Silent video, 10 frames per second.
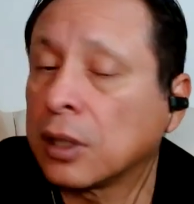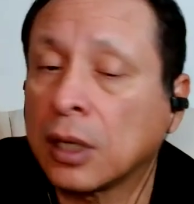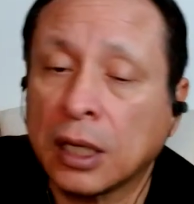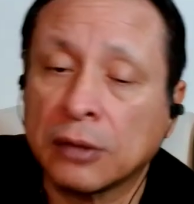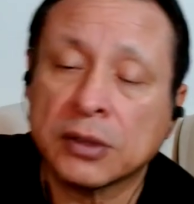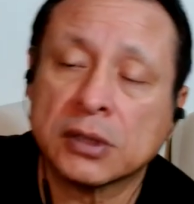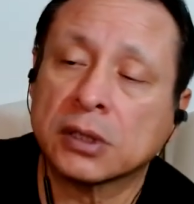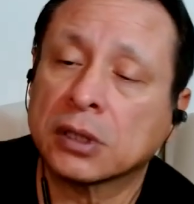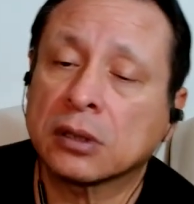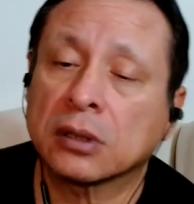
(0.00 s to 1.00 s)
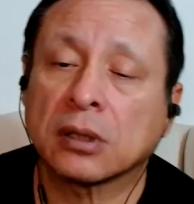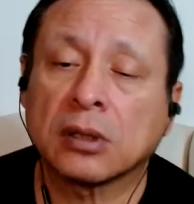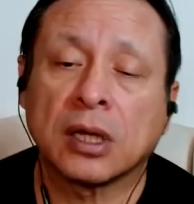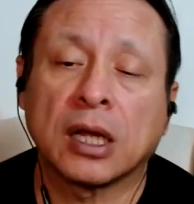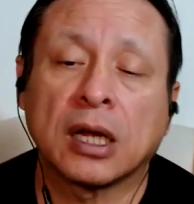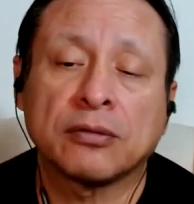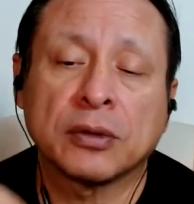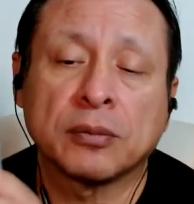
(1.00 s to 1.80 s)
I have this little helpful